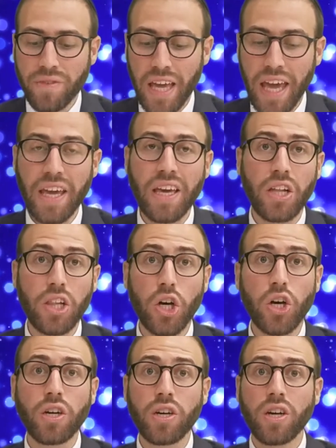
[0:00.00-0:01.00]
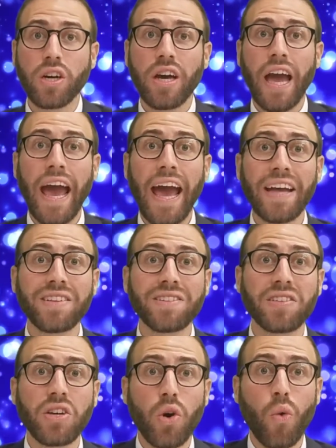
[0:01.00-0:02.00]
take a look
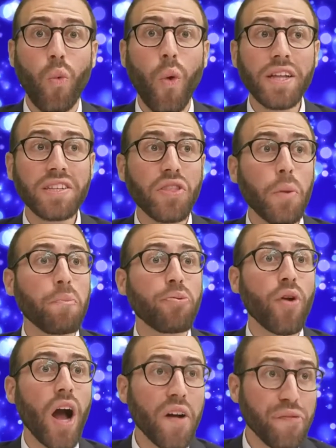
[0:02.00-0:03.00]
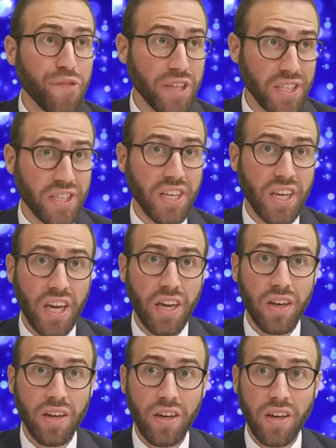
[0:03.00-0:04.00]
at what the
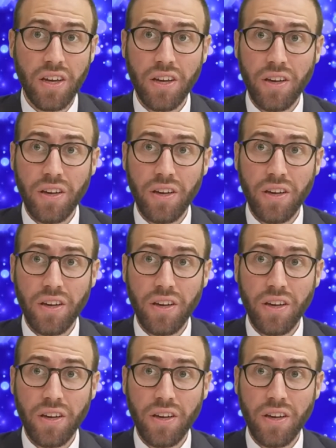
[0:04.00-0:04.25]
prophecy